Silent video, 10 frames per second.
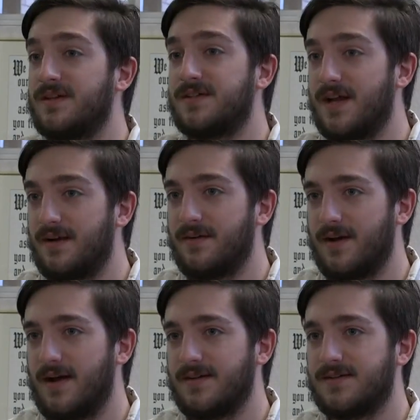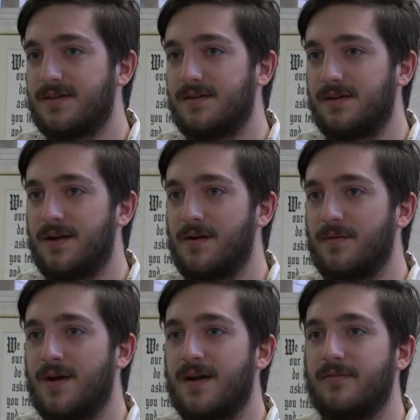is standardized, you know,
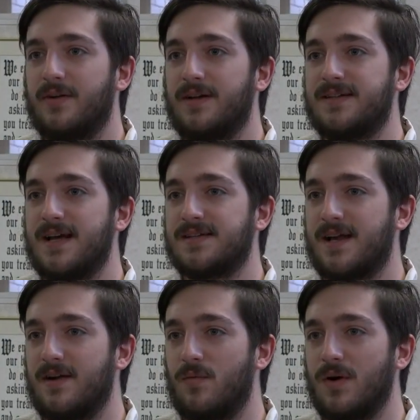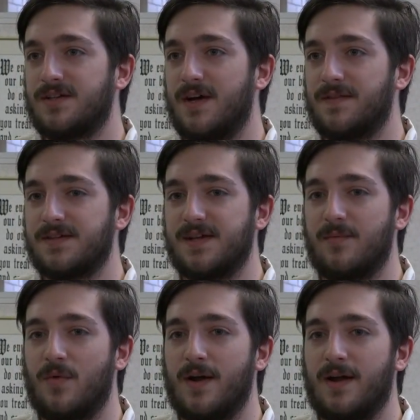not every test kind of works out the
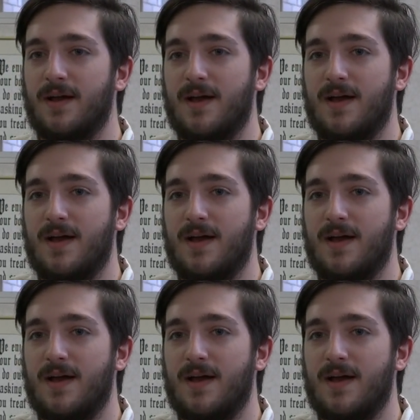same way.